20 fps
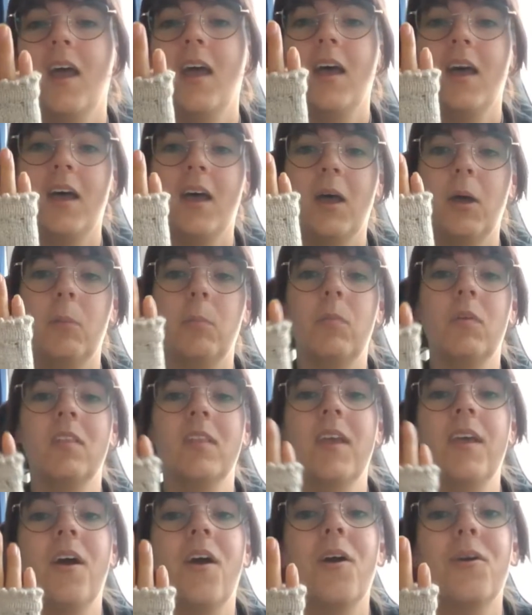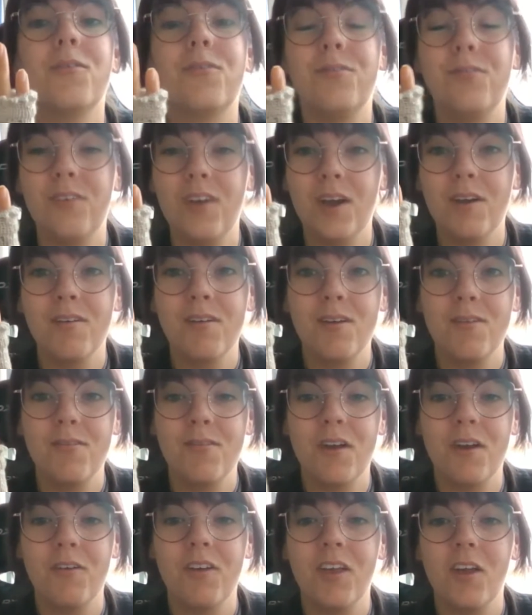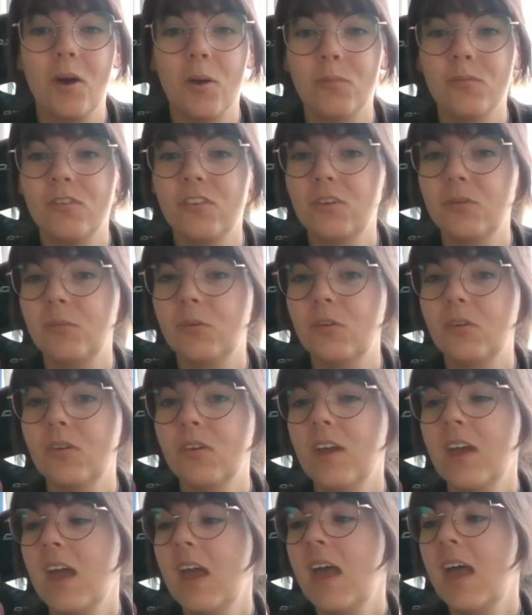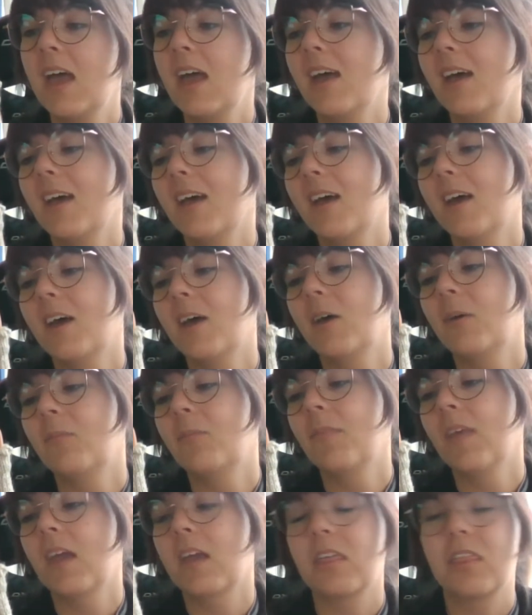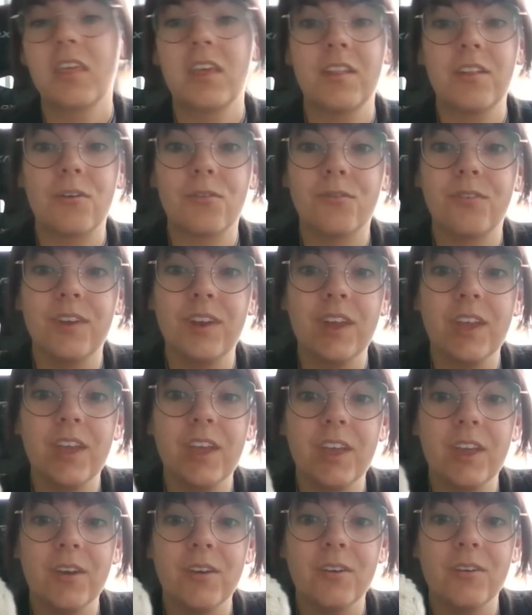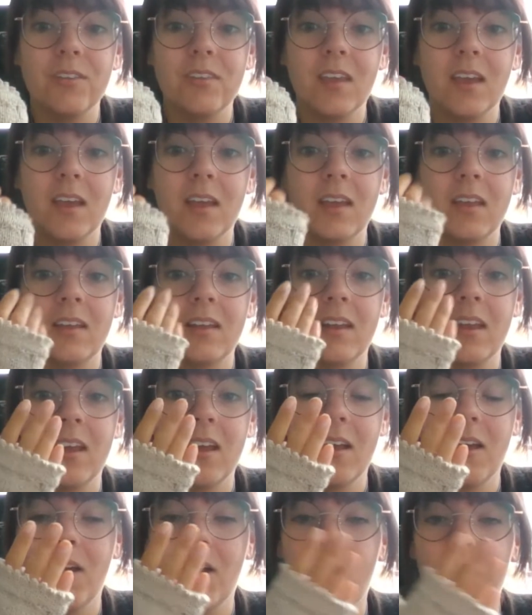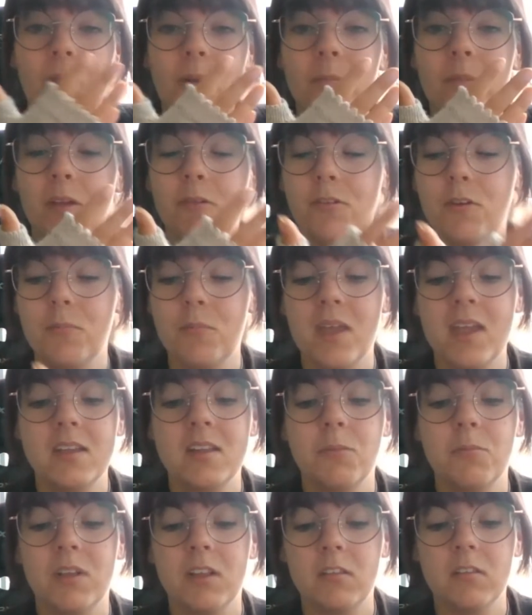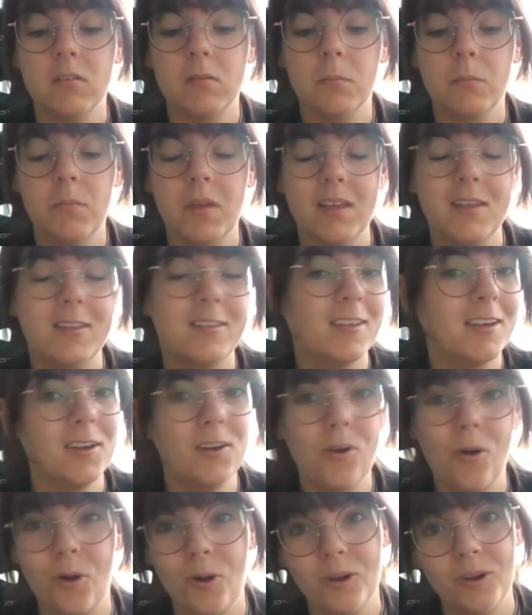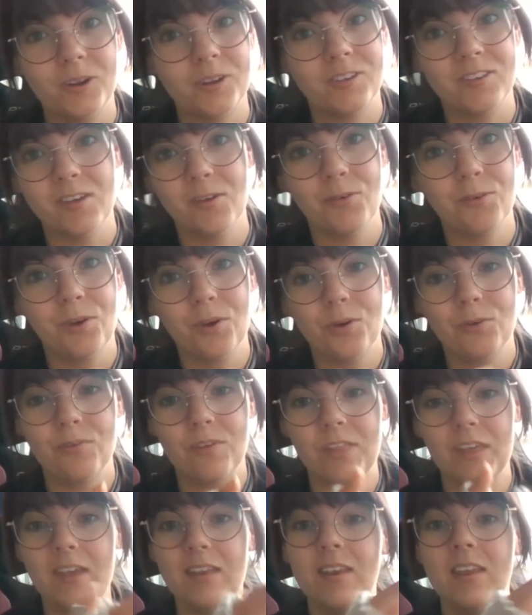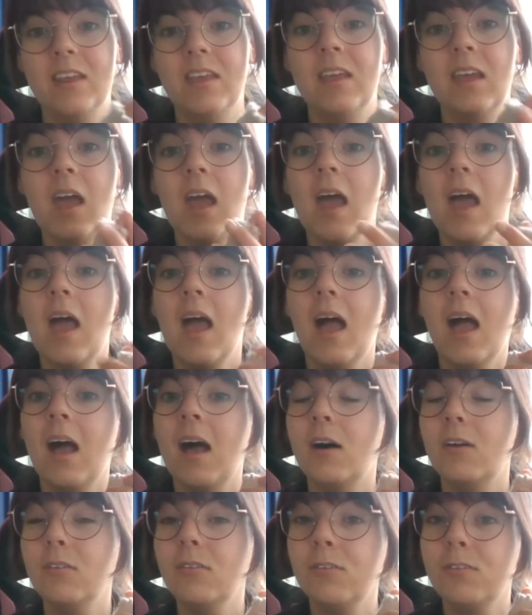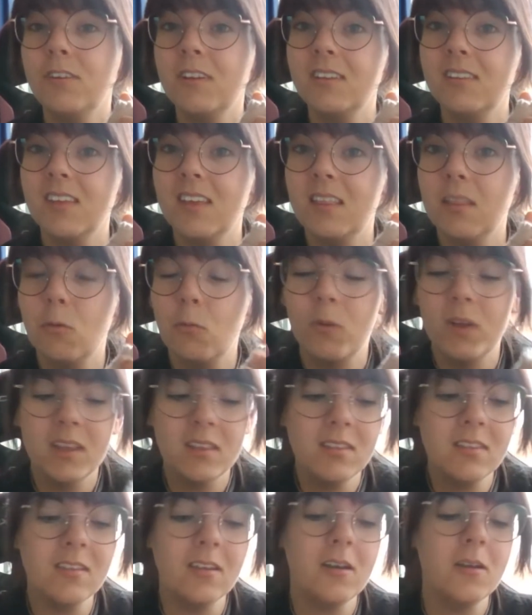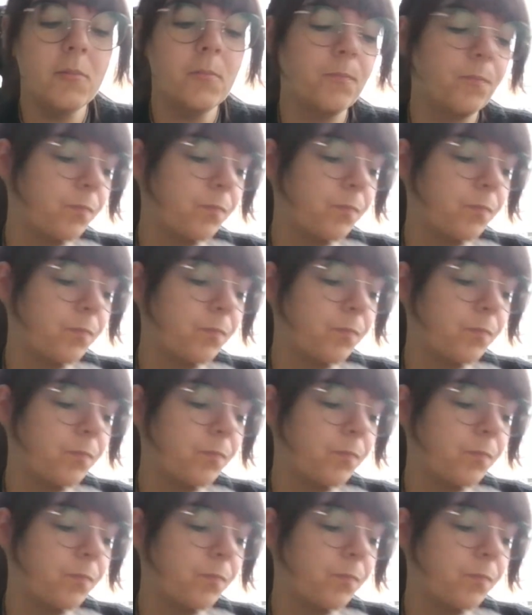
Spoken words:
But they are very comfortable. I think they're really cute, and if you make them in some basic colors, they will go with any outfit in the winter.